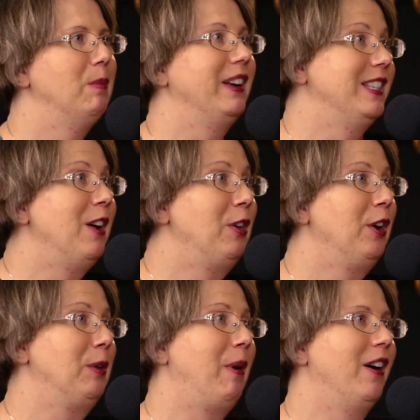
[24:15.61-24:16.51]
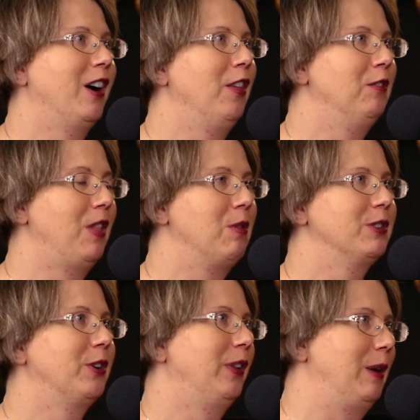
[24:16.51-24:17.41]
But down there at the park, all the
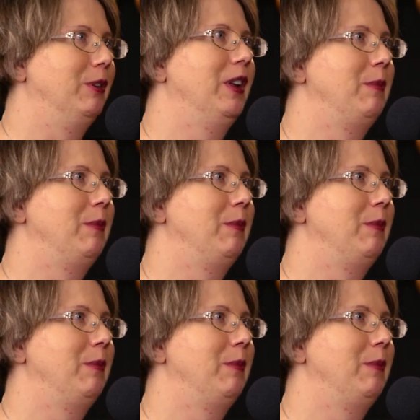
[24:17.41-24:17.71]
flowers are labeled.